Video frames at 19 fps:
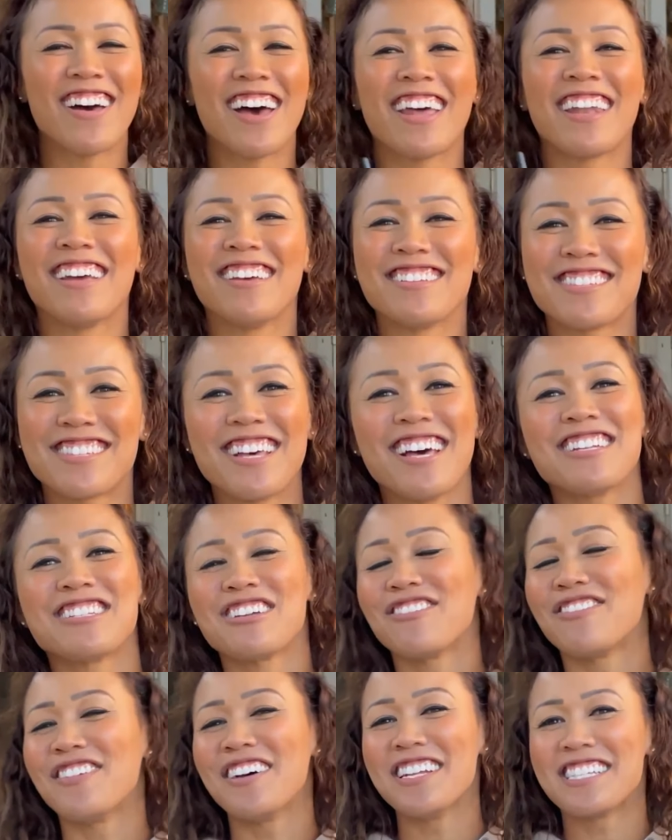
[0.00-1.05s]
had such
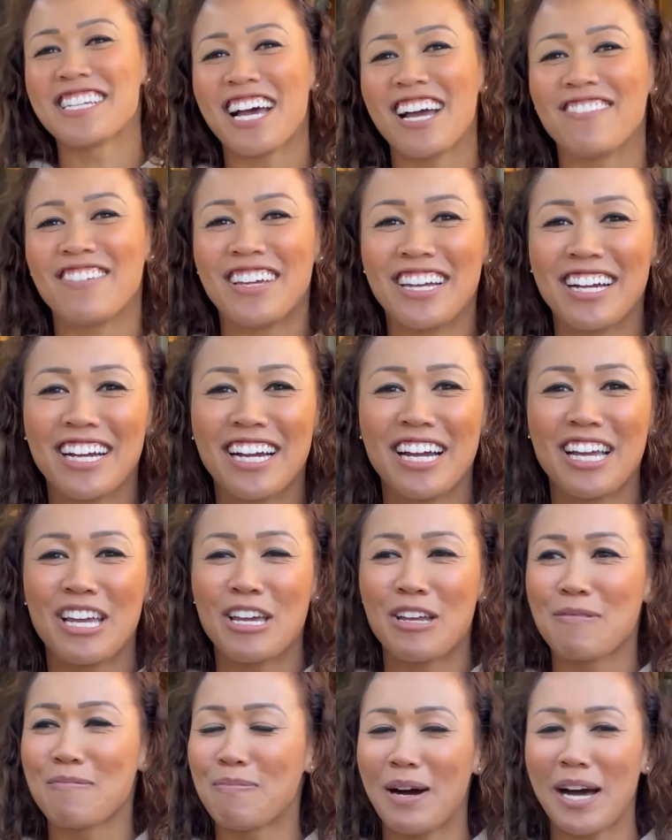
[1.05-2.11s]
a fun time here
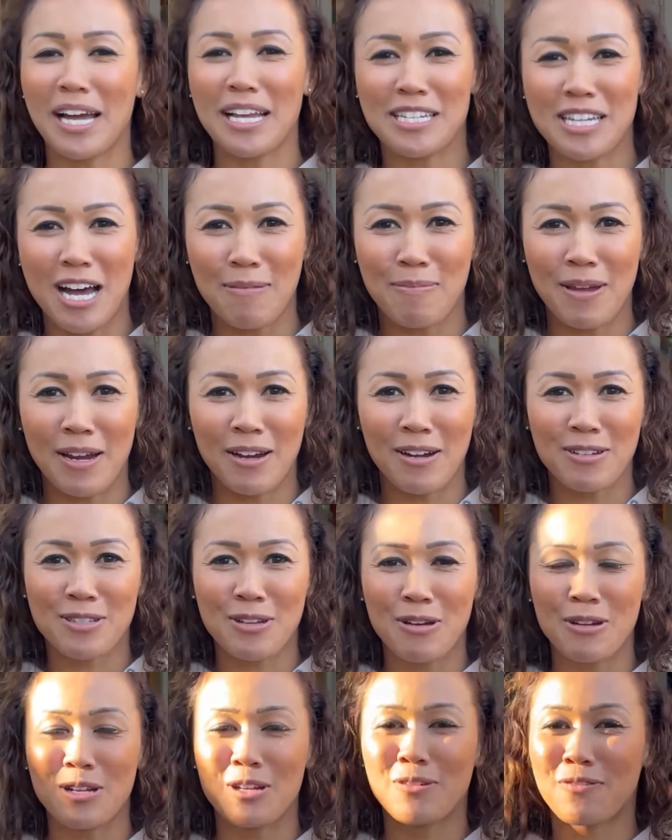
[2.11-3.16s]
in Pinetop,
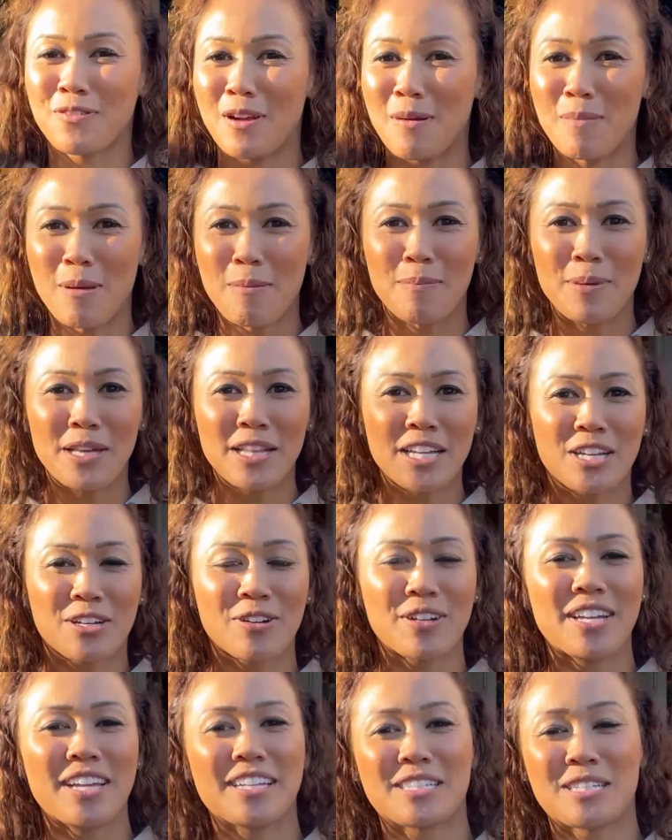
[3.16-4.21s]
Arizona, from Billy
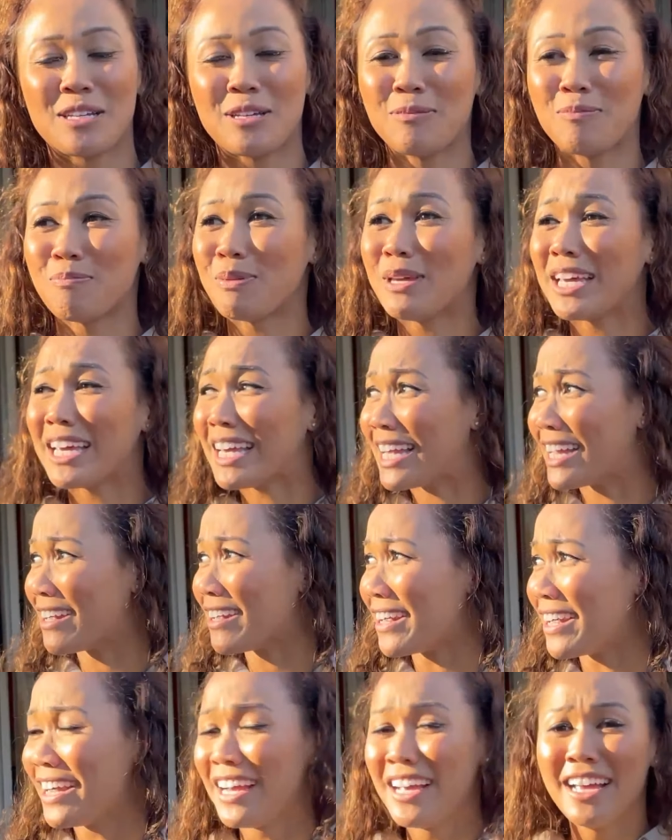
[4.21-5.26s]
Creek to being
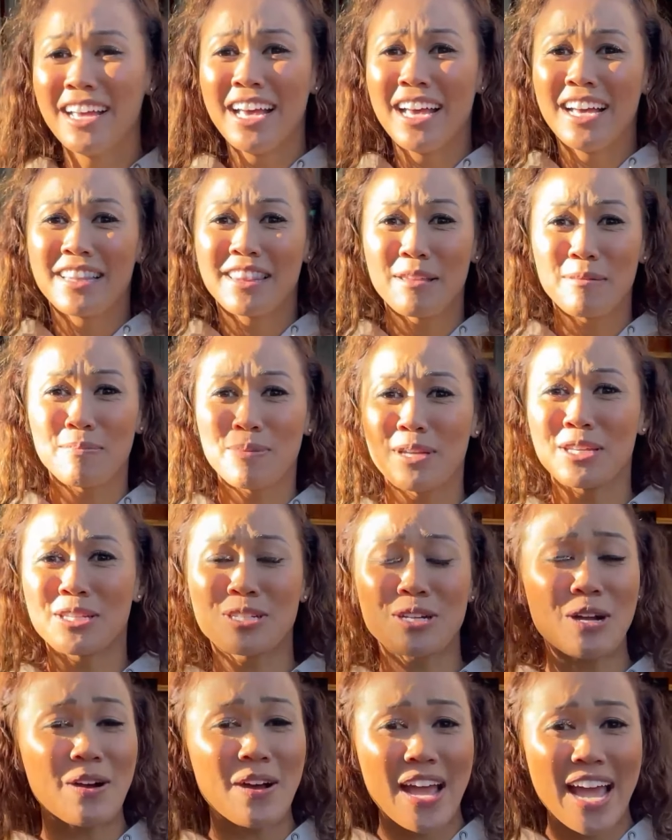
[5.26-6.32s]
here, the
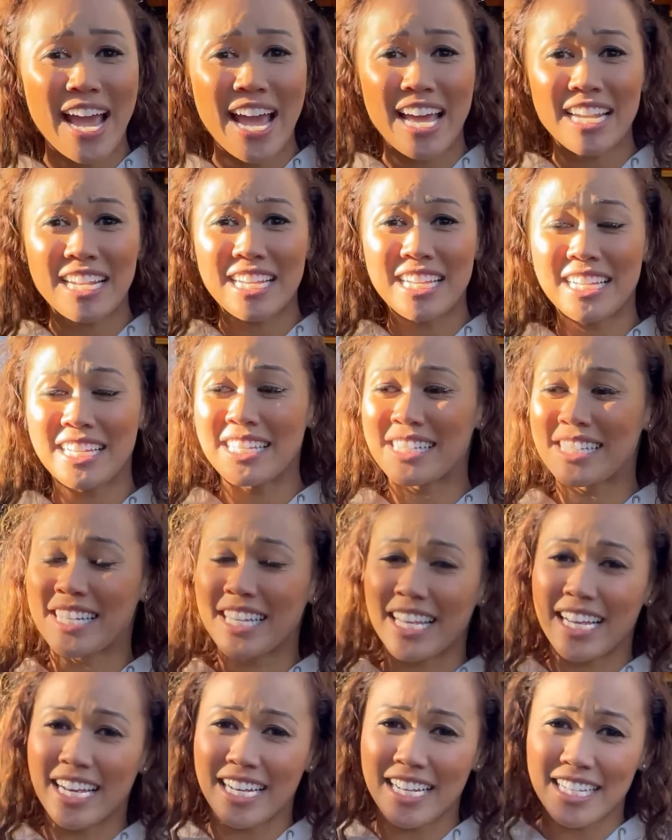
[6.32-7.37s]
Bistro
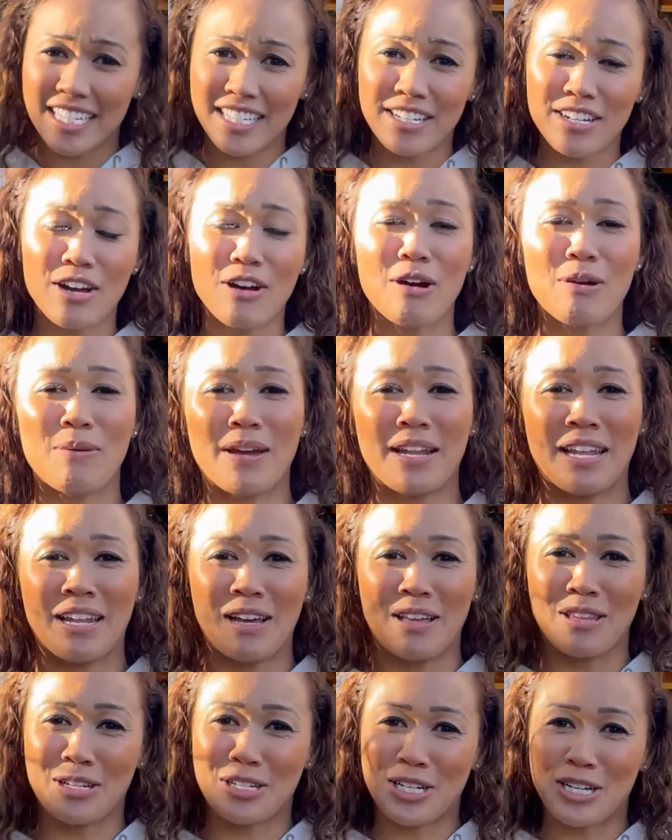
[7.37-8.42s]
Annie's, you know, I went in
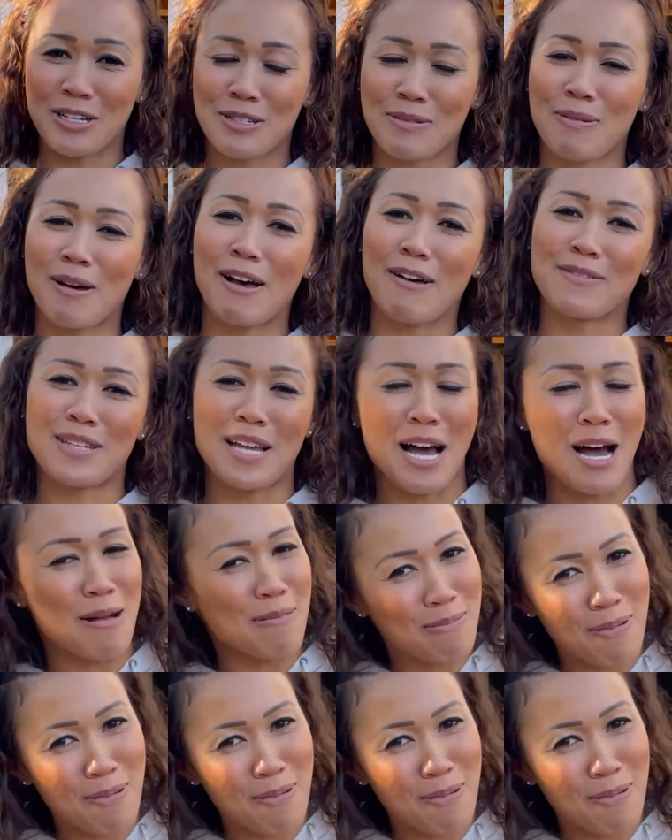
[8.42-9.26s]
on the cheese puffs. I